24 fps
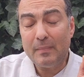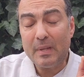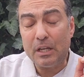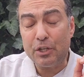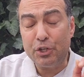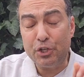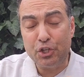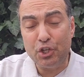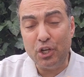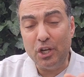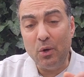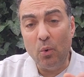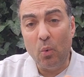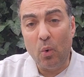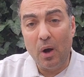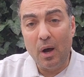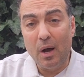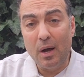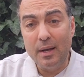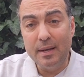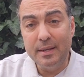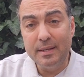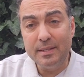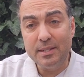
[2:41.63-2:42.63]
She
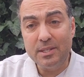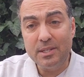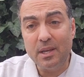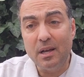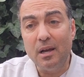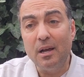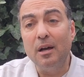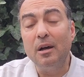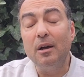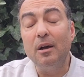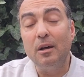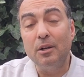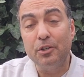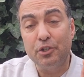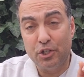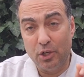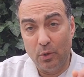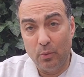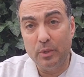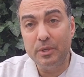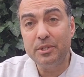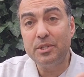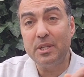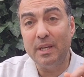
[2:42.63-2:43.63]
was
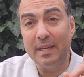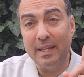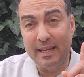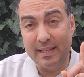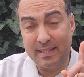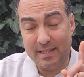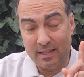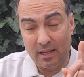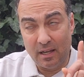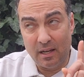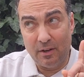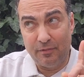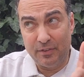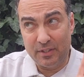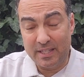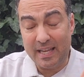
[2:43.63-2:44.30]
of